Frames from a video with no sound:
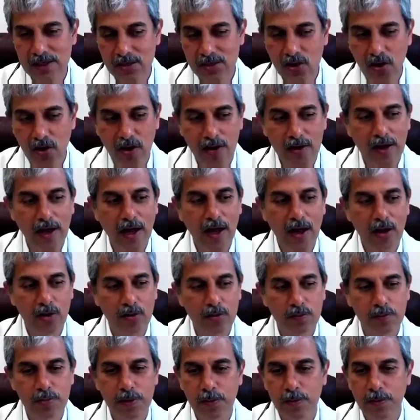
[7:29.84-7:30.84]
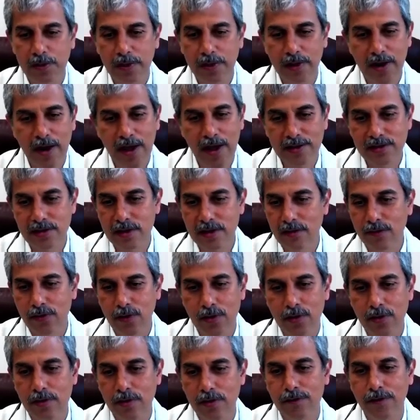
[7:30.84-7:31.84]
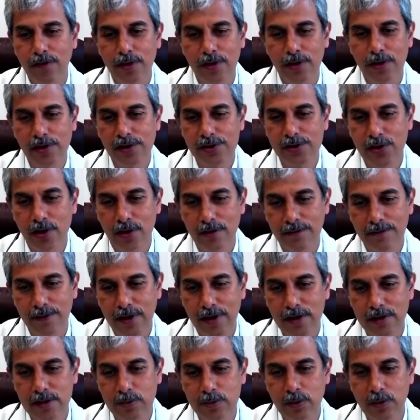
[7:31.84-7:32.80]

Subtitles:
gone down. People are asking for referrals on Facebook,